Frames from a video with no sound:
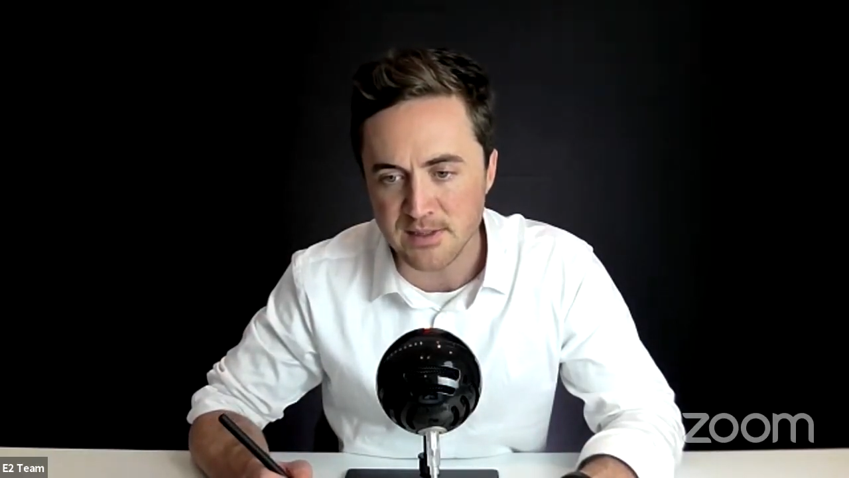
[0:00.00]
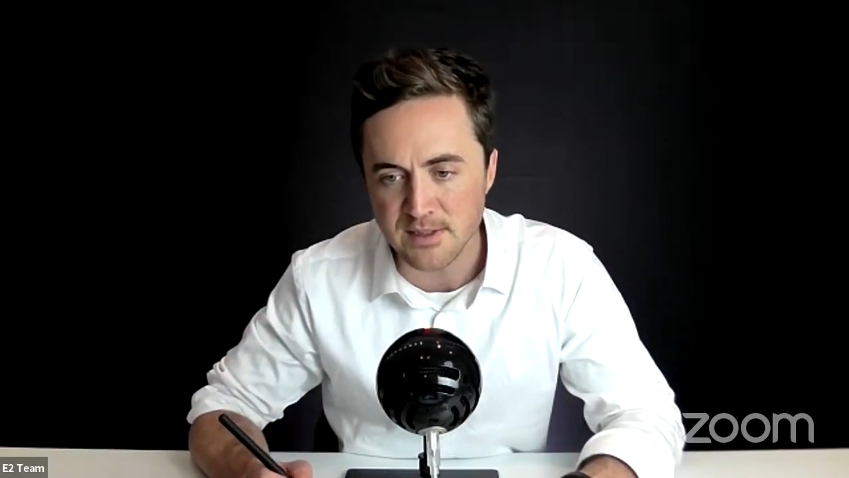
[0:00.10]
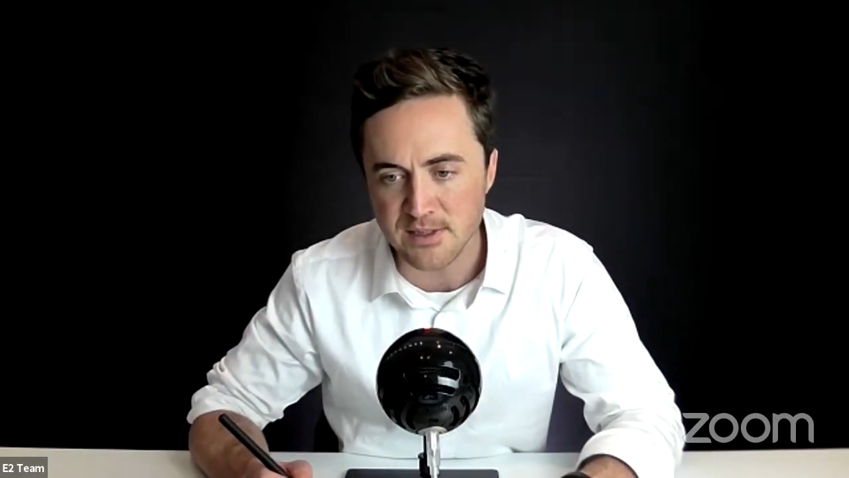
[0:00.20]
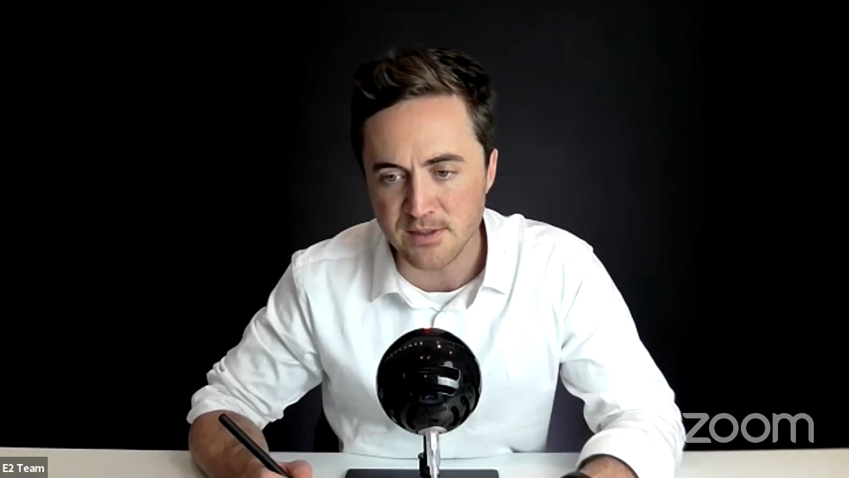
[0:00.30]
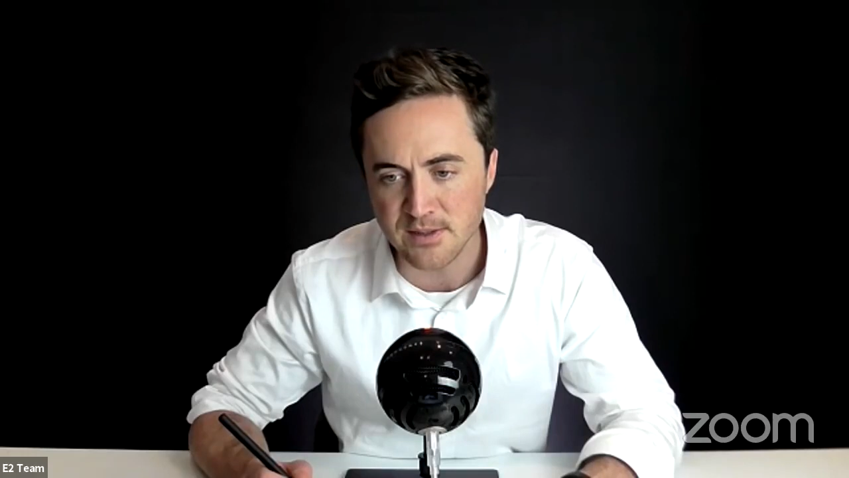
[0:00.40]

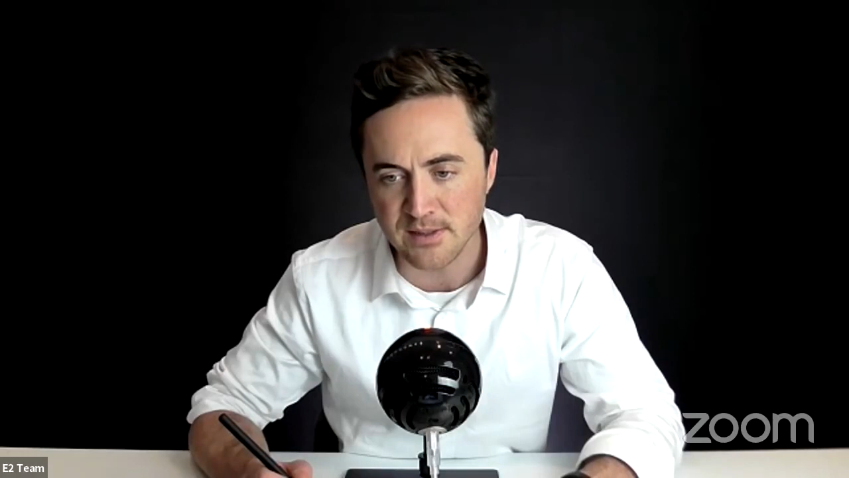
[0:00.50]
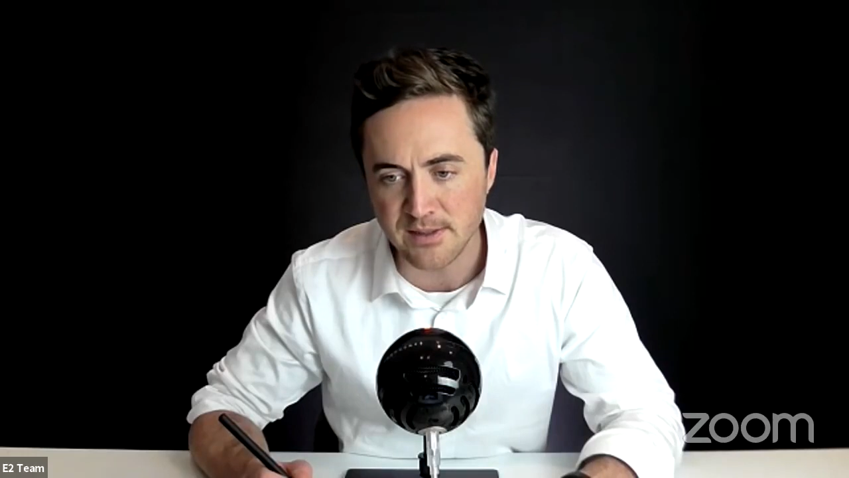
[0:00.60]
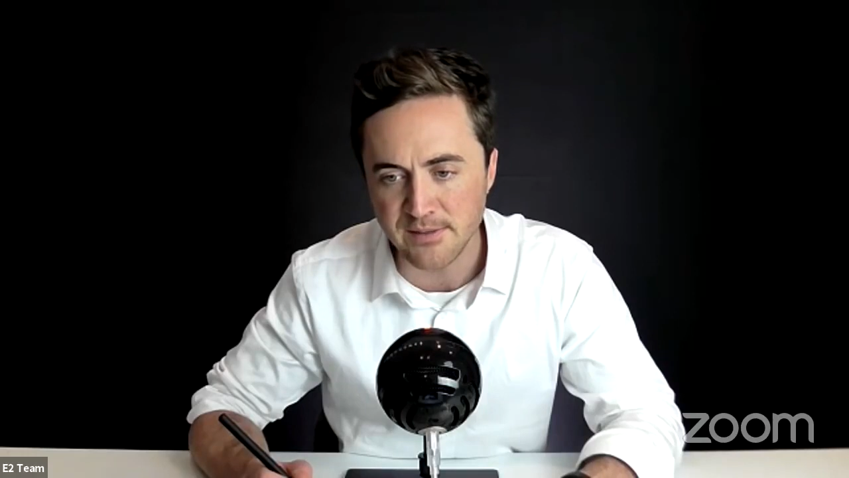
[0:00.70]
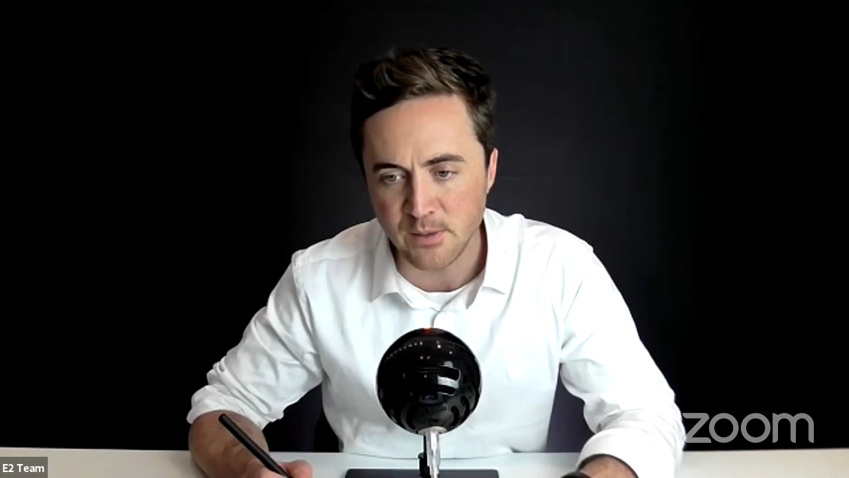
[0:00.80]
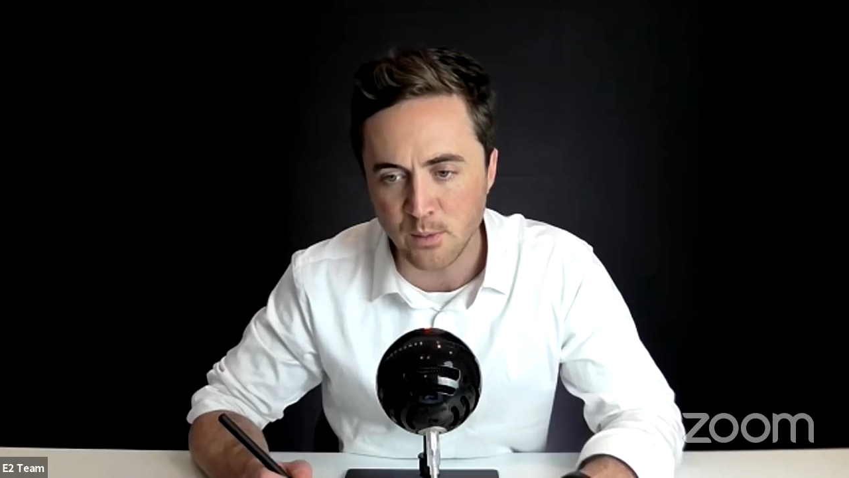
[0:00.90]
student
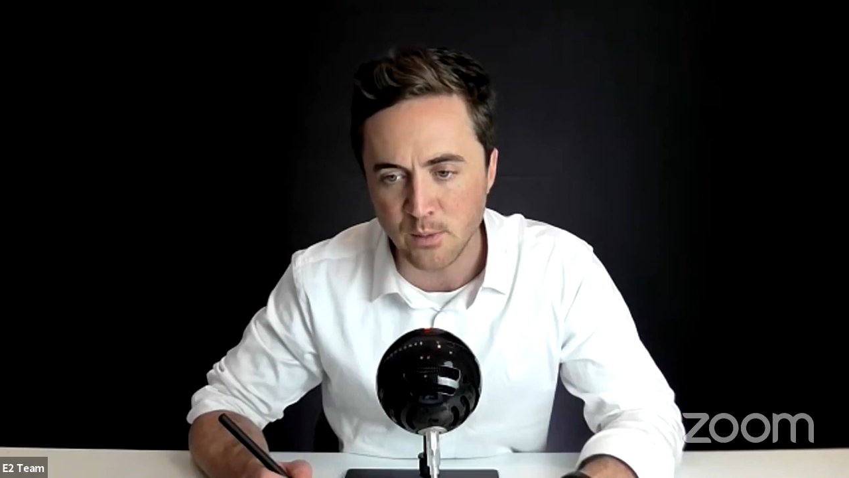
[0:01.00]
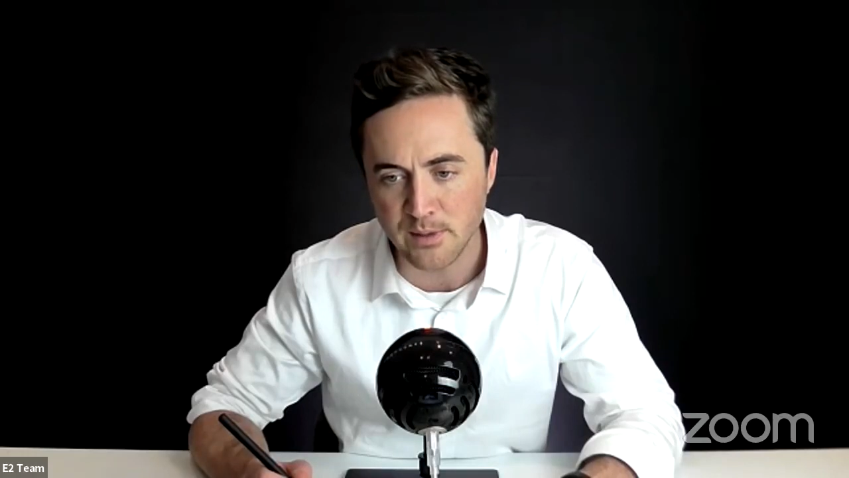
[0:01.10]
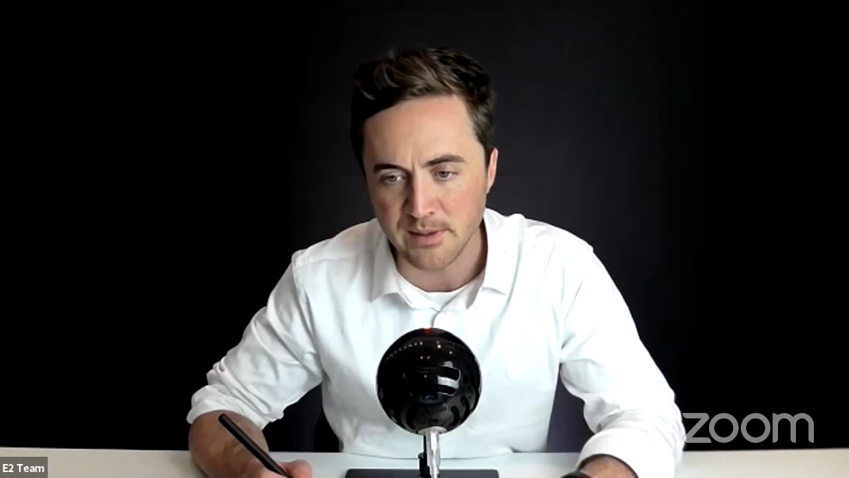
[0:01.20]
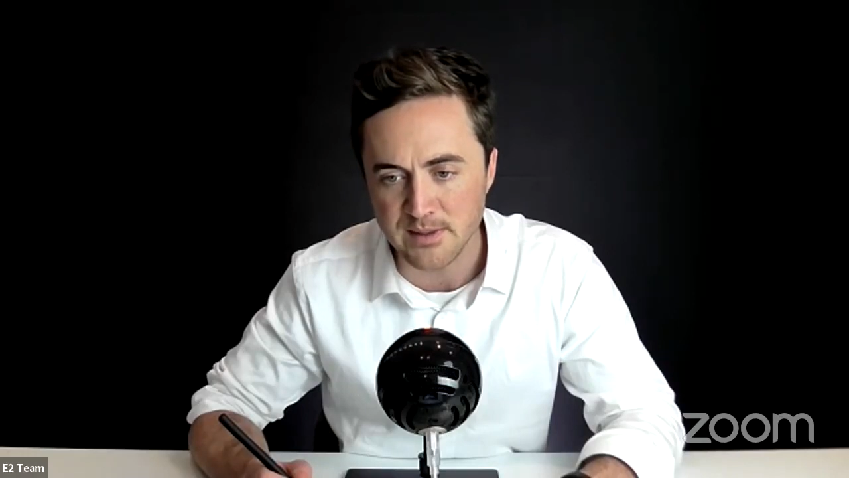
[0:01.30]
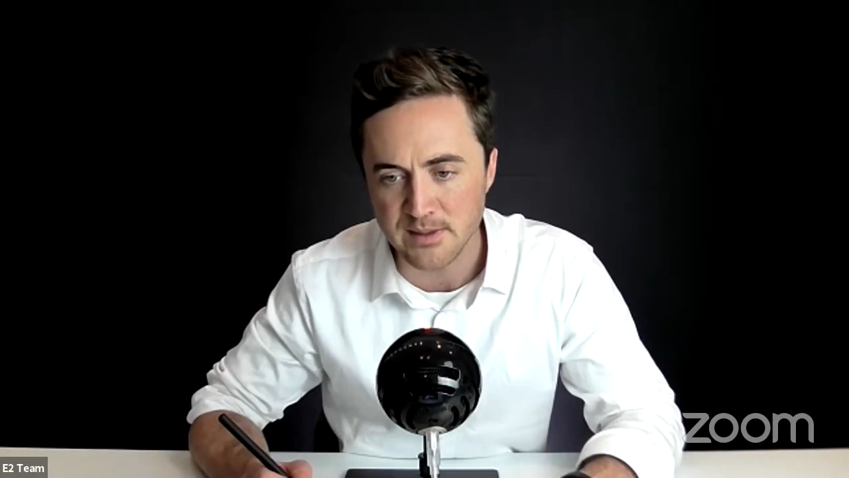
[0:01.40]
living
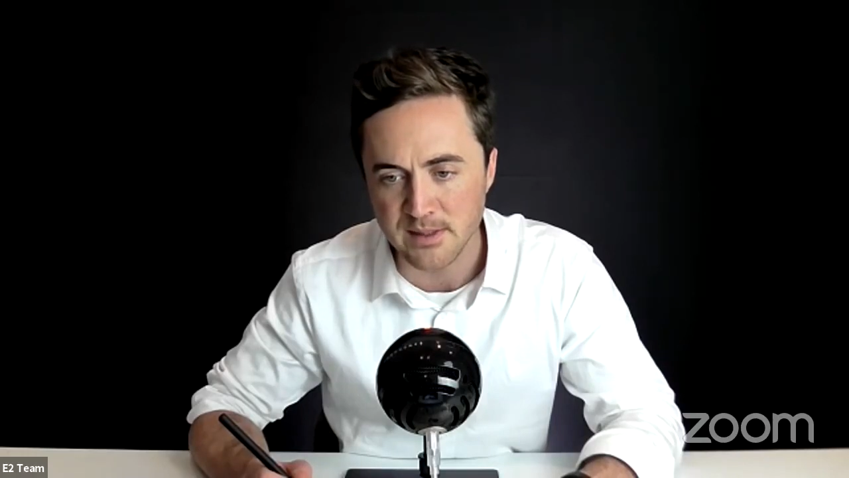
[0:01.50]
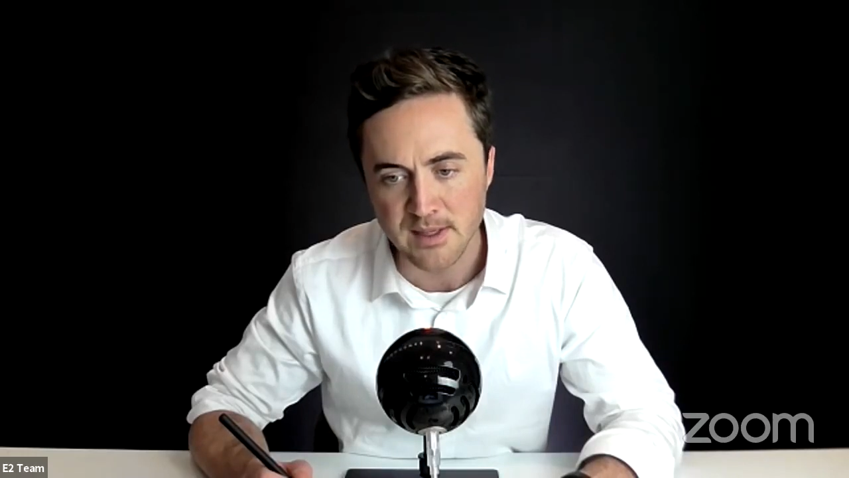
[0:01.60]
quarters.